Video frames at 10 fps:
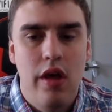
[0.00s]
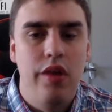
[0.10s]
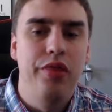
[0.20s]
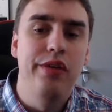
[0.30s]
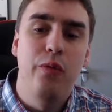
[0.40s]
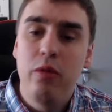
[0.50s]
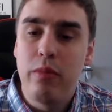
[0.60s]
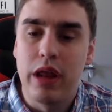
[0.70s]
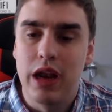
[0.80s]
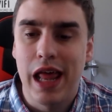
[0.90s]
The
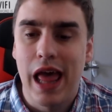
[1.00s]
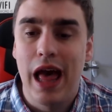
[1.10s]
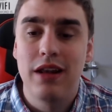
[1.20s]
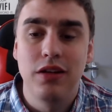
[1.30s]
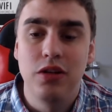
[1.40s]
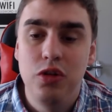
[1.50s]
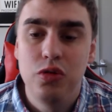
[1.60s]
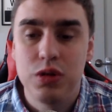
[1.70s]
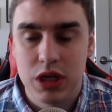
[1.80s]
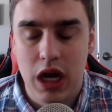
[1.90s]
women had a new
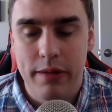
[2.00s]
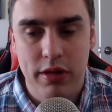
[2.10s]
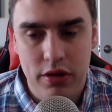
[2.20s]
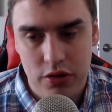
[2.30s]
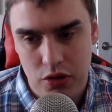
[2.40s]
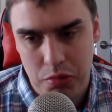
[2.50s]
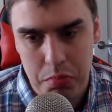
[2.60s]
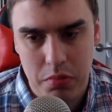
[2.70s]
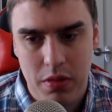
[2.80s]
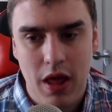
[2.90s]
job to do.
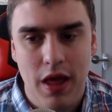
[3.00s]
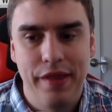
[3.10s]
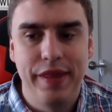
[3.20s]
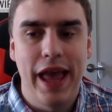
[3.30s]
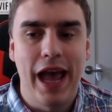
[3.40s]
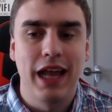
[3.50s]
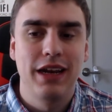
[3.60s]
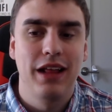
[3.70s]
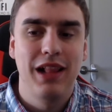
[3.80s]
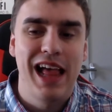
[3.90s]
They had to
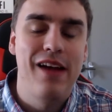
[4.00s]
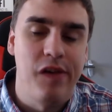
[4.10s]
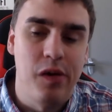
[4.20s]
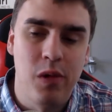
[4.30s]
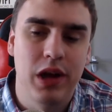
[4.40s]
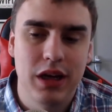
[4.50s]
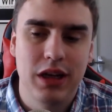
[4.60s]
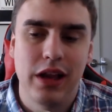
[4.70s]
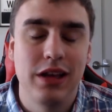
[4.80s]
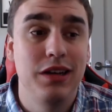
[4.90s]
tell everyone
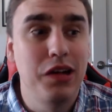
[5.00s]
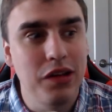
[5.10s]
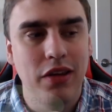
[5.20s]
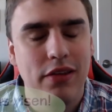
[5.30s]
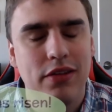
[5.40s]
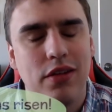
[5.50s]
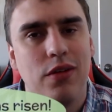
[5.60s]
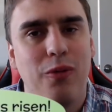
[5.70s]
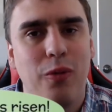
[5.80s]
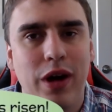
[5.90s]
Jesus
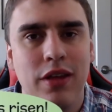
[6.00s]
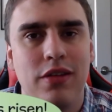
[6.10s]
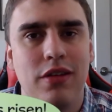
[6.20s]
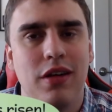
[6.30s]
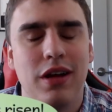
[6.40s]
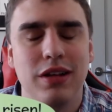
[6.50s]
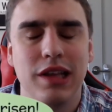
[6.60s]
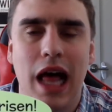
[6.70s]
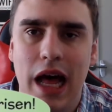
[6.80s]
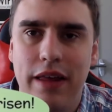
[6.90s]
was
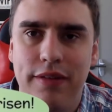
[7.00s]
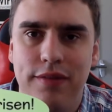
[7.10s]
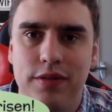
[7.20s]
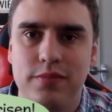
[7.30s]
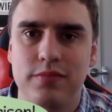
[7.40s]
alive.